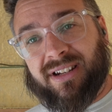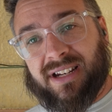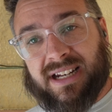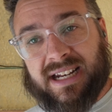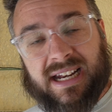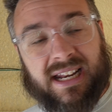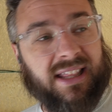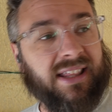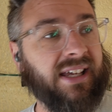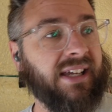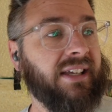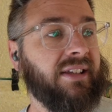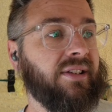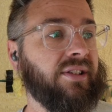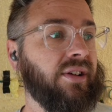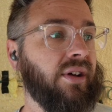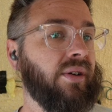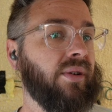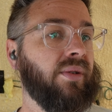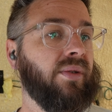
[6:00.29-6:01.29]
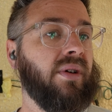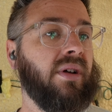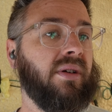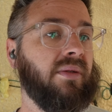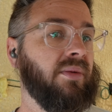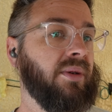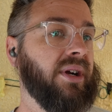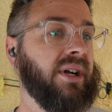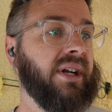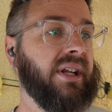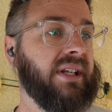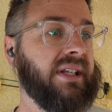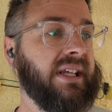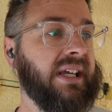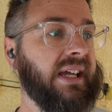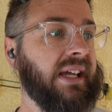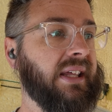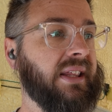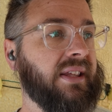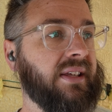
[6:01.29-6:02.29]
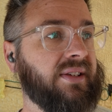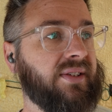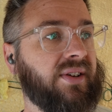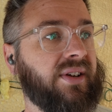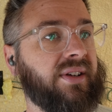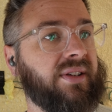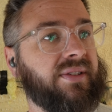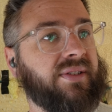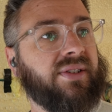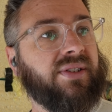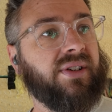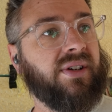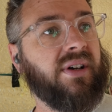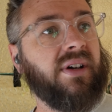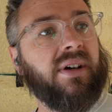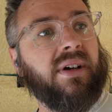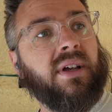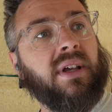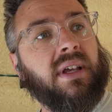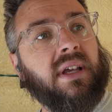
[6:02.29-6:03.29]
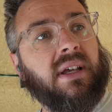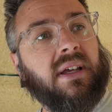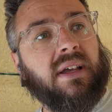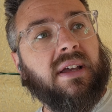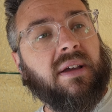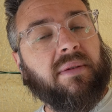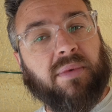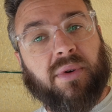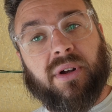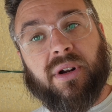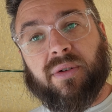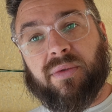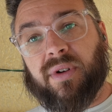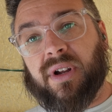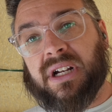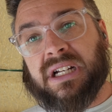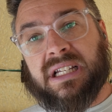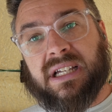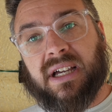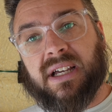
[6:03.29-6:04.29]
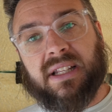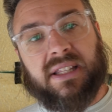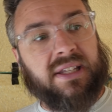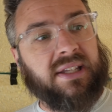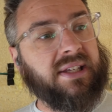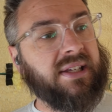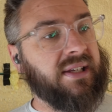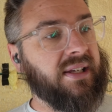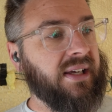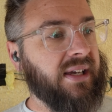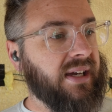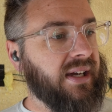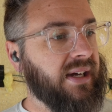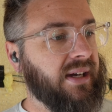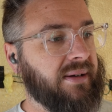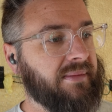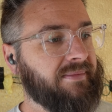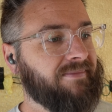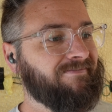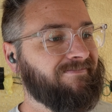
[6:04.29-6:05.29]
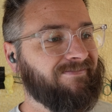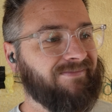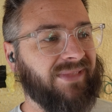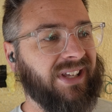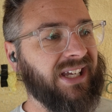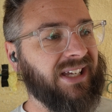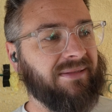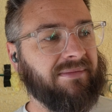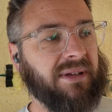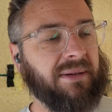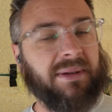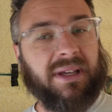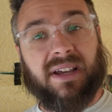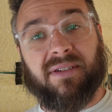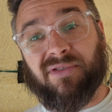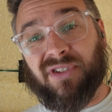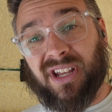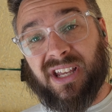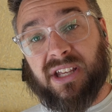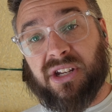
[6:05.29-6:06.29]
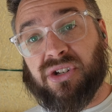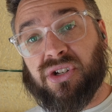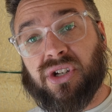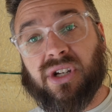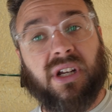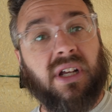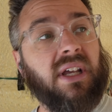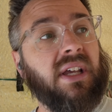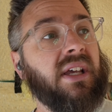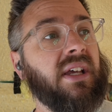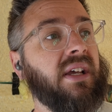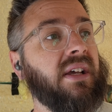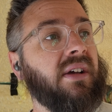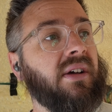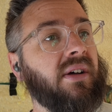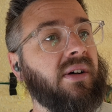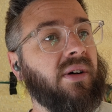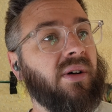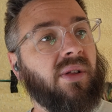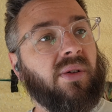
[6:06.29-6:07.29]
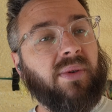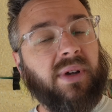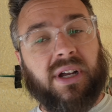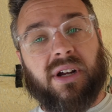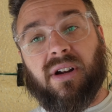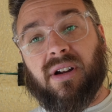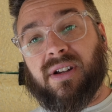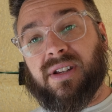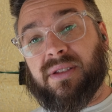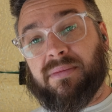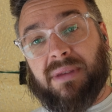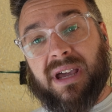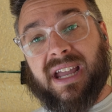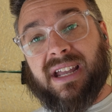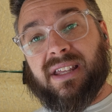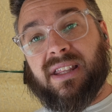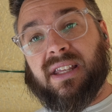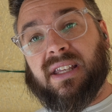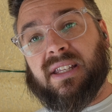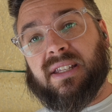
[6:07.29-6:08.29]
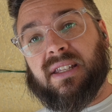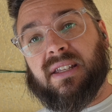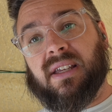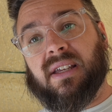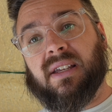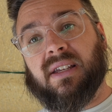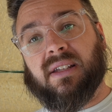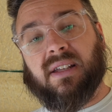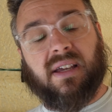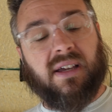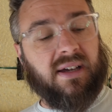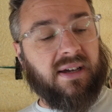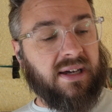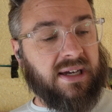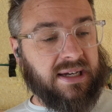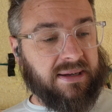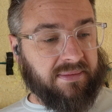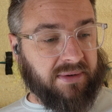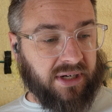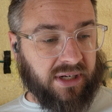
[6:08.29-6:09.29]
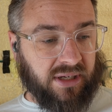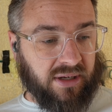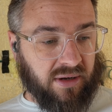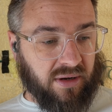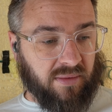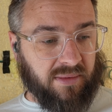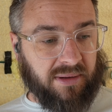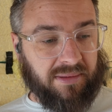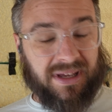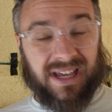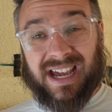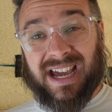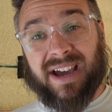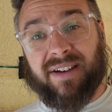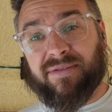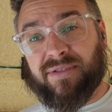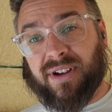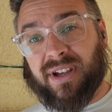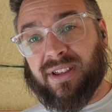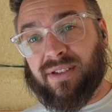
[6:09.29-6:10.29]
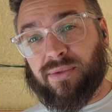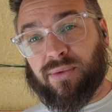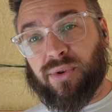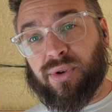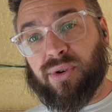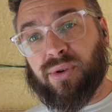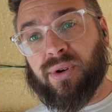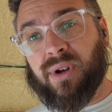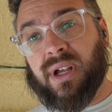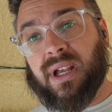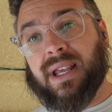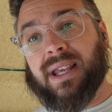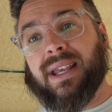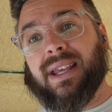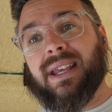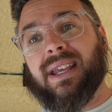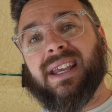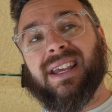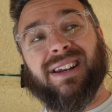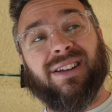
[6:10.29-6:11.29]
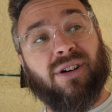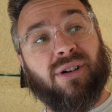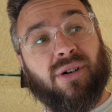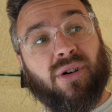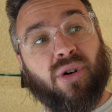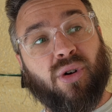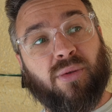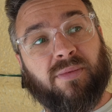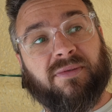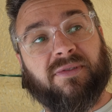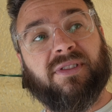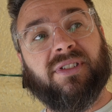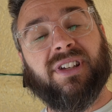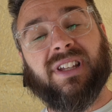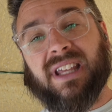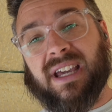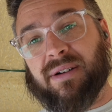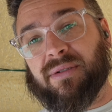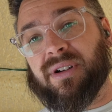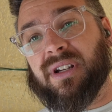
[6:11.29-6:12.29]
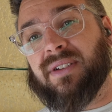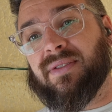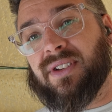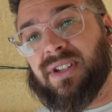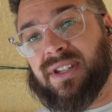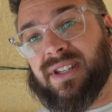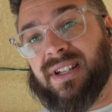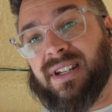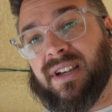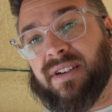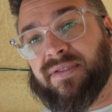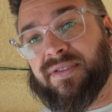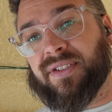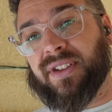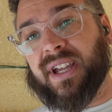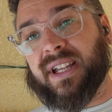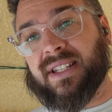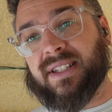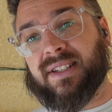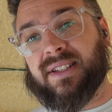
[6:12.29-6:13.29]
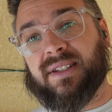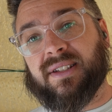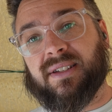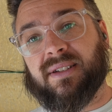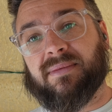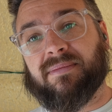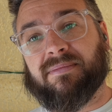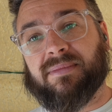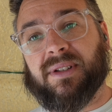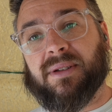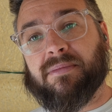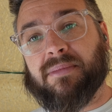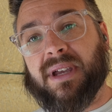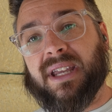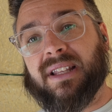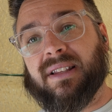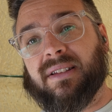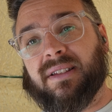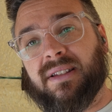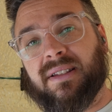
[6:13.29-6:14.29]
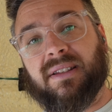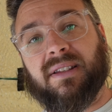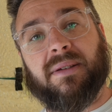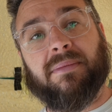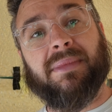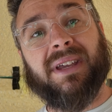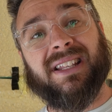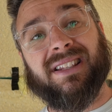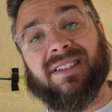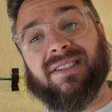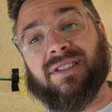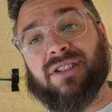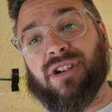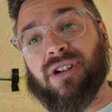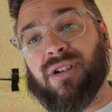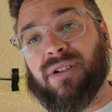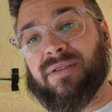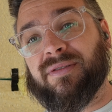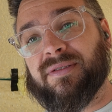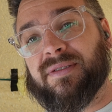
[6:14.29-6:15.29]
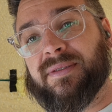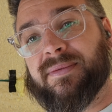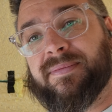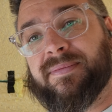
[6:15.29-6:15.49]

did anything. So we're gonna take the circular saw and we're gonna run cuts, thinking maybe every inch, all the way across the back of this. I'm gonna go maybe halfway through, and hopefully that will give us enough flex to make this curve.